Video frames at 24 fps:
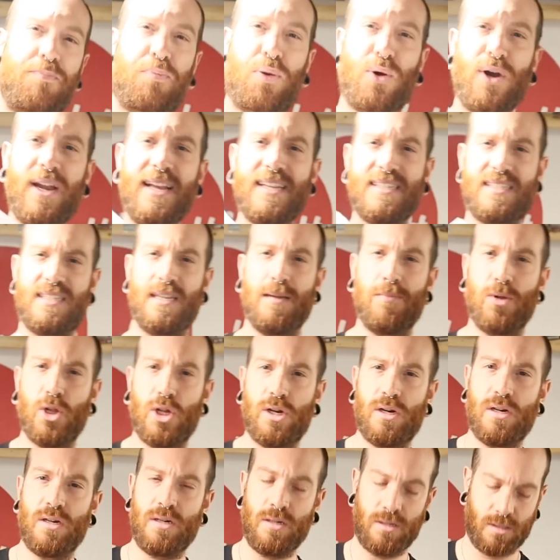pretty
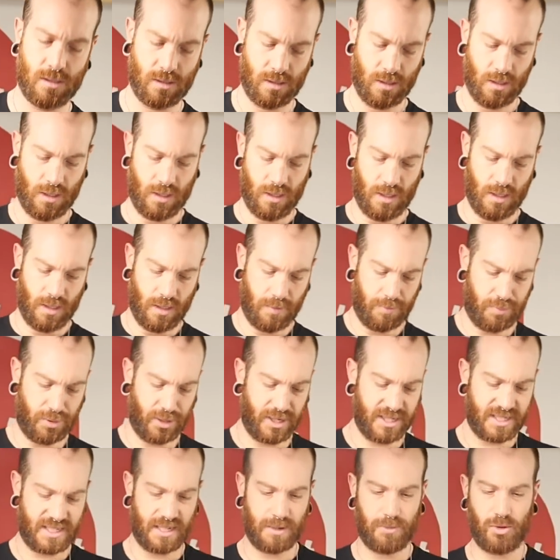similar,
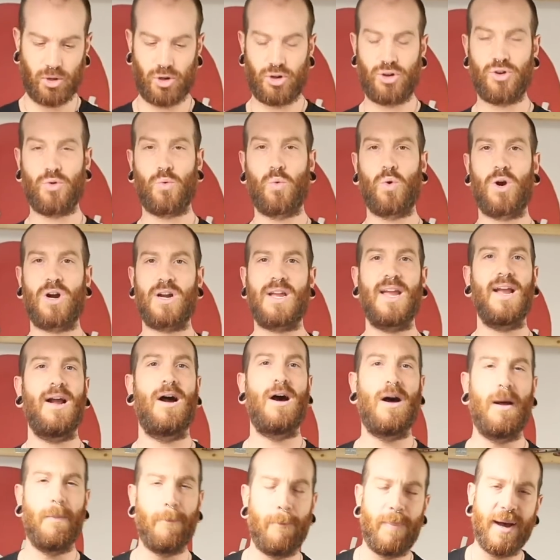pretty similar to working
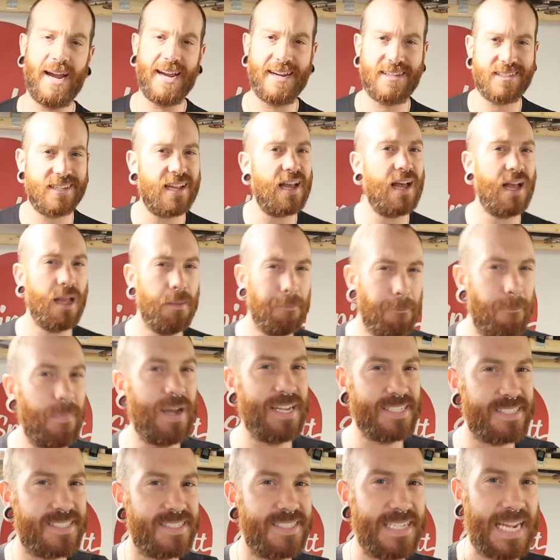on bikes, I
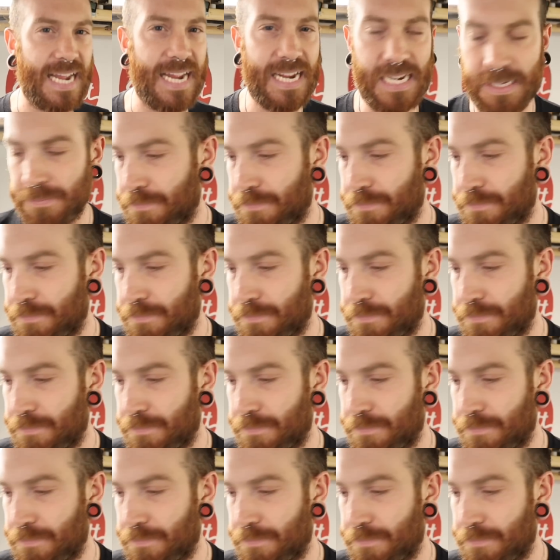must say.